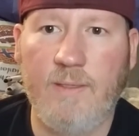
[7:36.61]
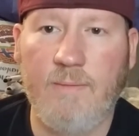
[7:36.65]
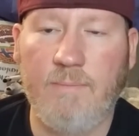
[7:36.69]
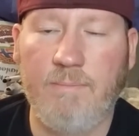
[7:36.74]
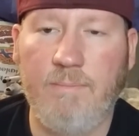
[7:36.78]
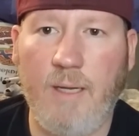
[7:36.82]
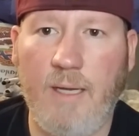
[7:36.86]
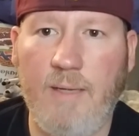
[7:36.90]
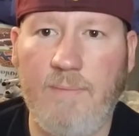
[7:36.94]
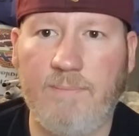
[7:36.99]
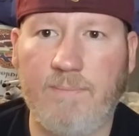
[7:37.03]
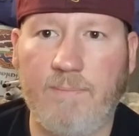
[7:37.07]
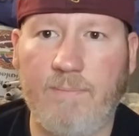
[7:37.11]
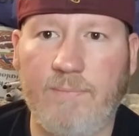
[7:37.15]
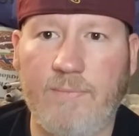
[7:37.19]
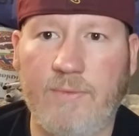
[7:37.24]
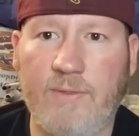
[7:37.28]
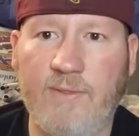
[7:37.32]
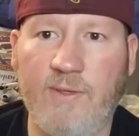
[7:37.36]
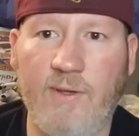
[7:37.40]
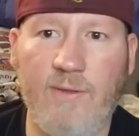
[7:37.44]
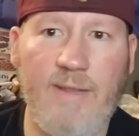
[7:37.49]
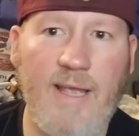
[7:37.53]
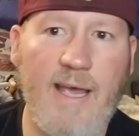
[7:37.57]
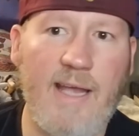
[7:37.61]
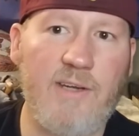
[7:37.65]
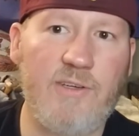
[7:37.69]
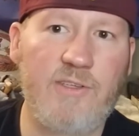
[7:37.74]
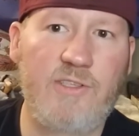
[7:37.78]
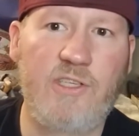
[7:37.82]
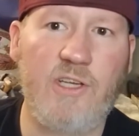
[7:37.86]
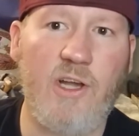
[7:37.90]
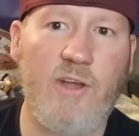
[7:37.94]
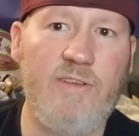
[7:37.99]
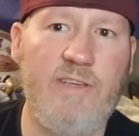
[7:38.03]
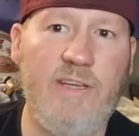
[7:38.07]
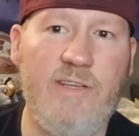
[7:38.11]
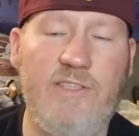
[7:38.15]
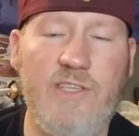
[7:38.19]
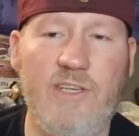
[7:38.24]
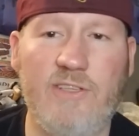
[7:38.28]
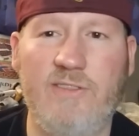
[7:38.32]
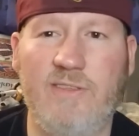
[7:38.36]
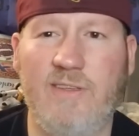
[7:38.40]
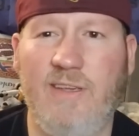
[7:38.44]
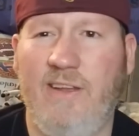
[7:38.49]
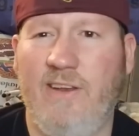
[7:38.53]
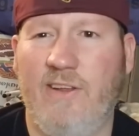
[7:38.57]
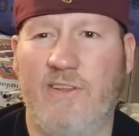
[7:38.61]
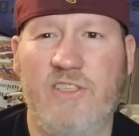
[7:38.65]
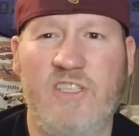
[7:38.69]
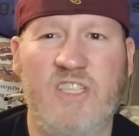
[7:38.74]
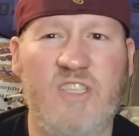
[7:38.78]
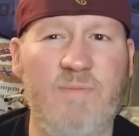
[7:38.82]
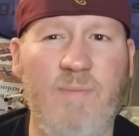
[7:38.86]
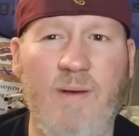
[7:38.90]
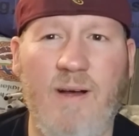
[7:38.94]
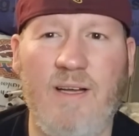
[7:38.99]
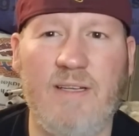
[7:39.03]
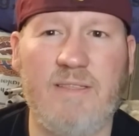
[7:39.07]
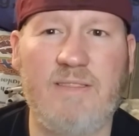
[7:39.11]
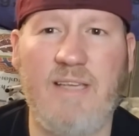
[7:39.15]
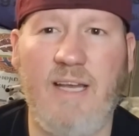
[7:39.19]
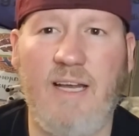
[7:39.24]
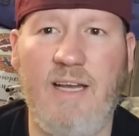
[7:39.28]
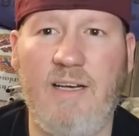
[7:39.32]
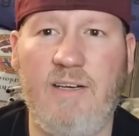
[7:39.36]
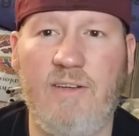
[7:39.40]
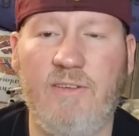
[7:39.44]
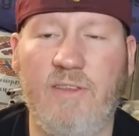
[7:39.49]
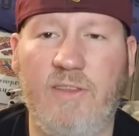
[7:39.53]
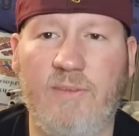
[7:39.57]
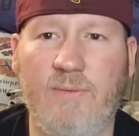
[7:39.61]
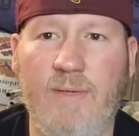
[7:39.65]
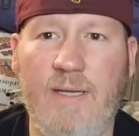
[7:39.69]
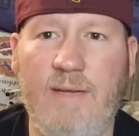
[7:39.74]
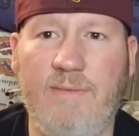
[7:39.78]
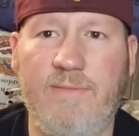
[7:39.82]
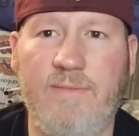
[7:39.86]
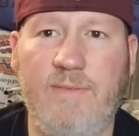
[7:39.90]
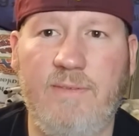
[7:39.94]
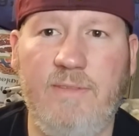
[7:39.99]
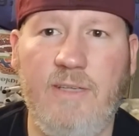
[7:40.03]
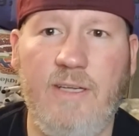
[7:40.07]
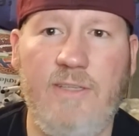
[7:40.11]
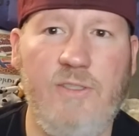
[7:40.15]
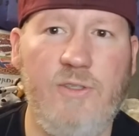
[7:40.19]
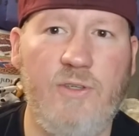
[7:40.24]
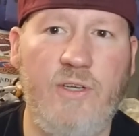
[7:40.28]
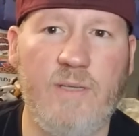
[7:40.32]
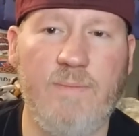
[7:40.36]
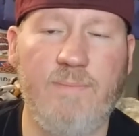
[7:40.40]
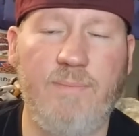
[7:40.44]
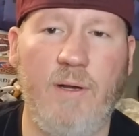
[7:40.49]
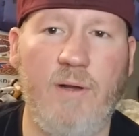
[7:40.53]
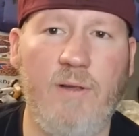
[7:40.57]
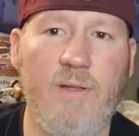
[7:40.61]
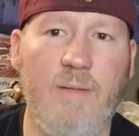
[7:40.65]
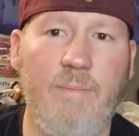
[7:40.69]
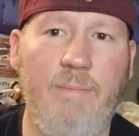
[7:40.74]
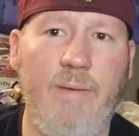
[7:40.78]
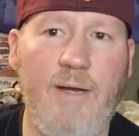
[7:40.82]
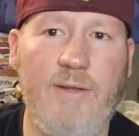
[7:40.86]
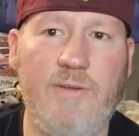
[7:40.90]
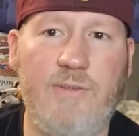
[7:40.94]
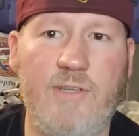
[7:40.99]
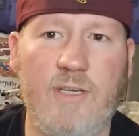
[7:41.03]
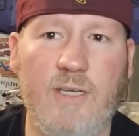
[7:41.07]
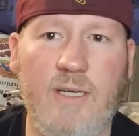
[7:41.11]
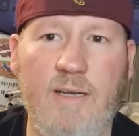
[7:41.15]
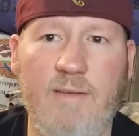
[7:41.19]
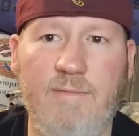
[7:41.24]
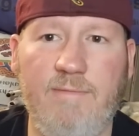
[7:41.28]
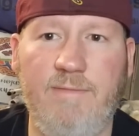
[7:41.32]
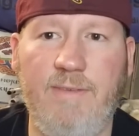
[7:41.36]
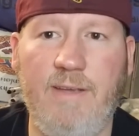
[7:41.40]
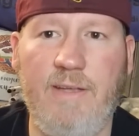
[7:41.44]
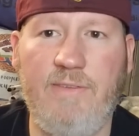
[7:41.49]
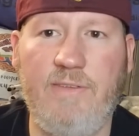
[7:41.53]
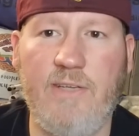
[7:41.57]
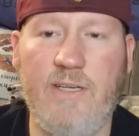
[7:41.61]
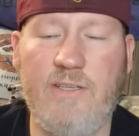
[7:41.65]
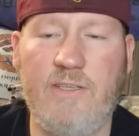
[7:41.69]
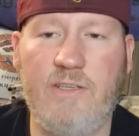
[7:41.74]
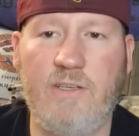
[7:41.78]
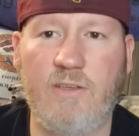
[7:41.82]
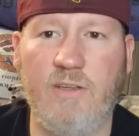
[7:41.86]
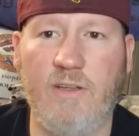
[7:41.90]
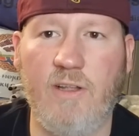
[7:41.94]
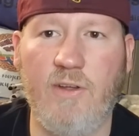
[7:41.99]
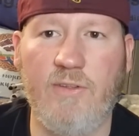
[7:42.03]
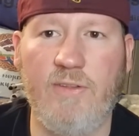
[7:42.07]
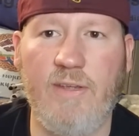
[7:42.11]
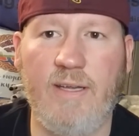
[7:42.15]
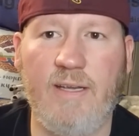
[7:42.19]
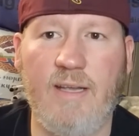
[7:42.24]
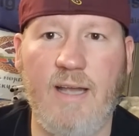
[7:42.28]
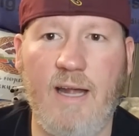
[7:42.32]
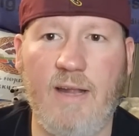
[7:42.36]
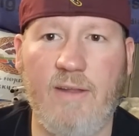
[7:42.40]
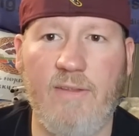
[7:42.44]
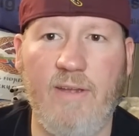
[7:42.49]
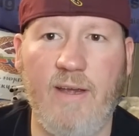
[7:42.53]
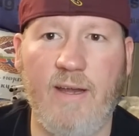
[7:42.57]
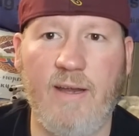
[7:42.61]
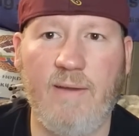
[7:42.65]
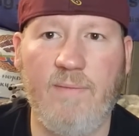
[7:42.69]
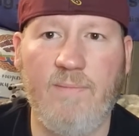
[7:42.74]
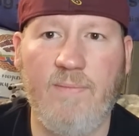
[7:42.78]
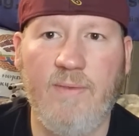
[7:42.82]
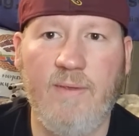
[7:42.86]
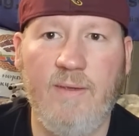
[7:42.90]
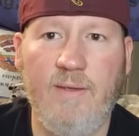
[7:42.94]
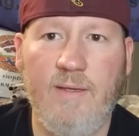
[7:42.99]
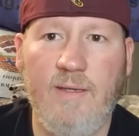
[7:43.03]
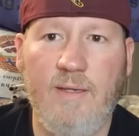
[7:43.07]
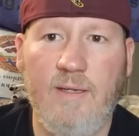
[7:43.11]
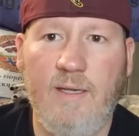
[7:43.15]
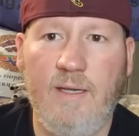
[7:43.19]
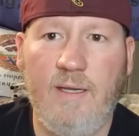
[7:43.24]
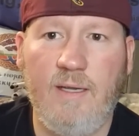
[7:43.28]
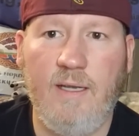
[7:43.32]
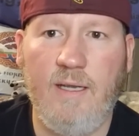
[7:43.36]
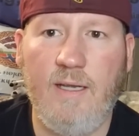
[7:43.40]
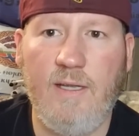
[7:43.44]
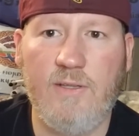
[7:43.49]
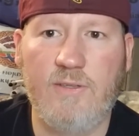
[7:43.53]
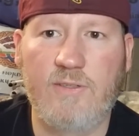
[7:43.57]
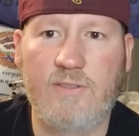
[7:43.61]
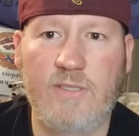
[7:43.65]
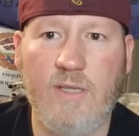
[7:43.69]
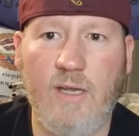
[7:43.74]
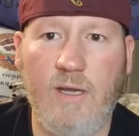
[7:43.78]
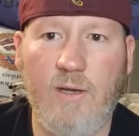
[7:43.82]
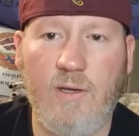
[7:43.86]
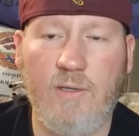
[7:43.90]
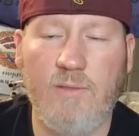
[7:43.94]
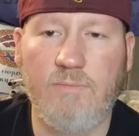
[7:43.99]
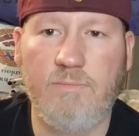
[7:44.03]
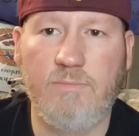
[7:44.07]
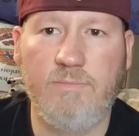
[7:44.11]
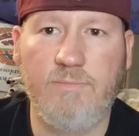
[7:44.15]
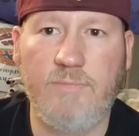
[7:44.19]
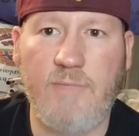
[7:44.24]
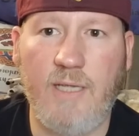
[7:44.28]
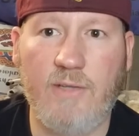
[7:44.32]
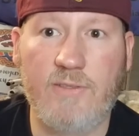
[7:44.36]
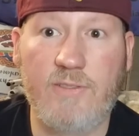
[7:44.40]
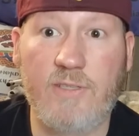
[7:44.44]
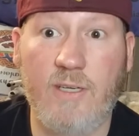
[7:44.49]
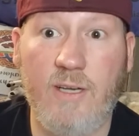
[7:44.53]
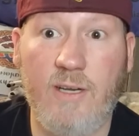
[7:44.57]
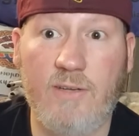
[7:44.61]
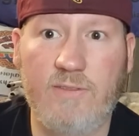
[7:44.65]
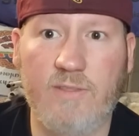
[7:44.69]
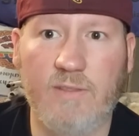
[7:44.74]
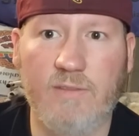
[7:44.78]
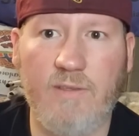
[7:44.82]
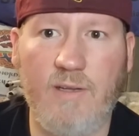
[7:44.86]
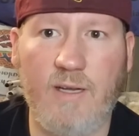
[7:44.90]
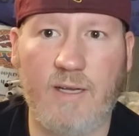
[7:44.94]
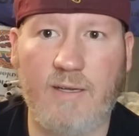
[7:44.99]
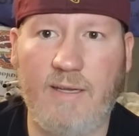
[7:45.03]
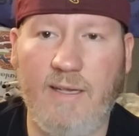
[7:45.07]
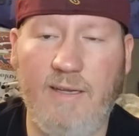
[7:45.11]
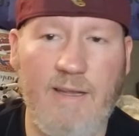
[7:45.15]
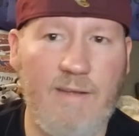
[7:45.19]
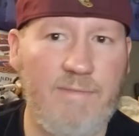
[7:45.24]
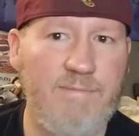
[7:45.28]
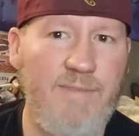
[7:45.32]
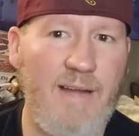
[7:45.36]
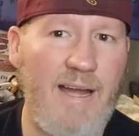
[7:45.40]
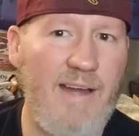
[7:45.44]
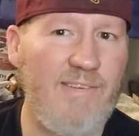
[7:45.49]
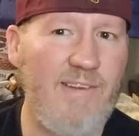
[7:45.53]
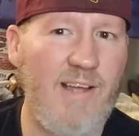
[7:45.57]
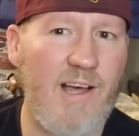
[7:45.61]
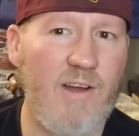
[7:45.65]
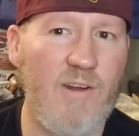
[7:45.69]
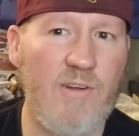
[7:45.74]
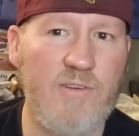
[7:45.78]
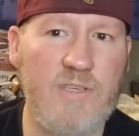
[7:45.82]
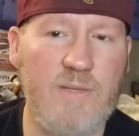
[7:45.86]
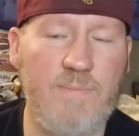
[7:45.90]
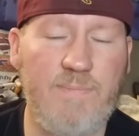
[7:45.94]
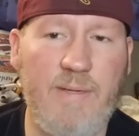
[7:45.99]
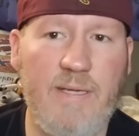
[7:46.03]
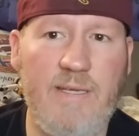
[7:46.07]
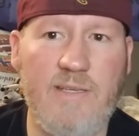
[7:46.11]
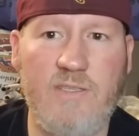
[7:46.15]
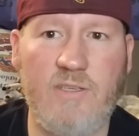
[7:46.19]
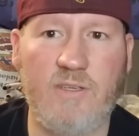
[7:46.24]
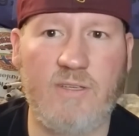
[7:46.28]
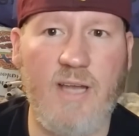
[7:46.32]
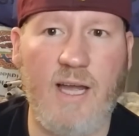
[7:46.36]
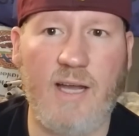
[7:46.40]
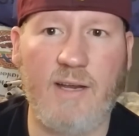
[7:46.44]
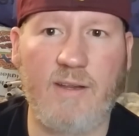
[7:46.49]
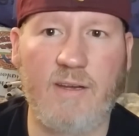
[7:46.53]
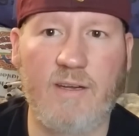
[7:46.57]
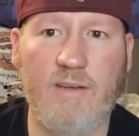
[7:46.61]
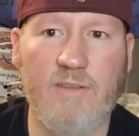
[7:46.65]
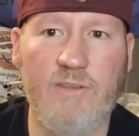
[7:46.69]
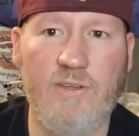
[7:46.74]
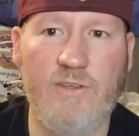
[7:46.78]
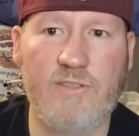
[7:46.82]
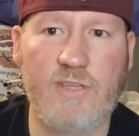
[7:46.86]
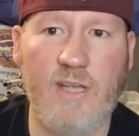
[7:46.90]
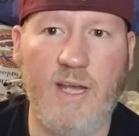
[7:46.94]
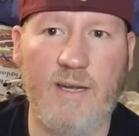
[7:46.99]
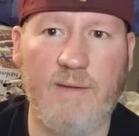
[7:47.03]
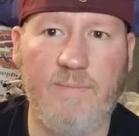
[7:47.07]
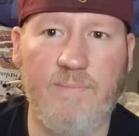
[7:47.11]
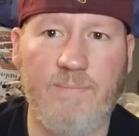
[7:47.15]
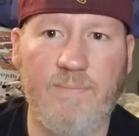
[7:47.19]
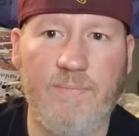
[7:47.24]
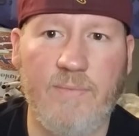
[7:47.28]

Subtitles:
But so that'll show you just in a small town thrift that you can pull a bunch of vintage clothing out of there. And so it doesn't hurt to look, and at $5 a piece you're not going to lose on them.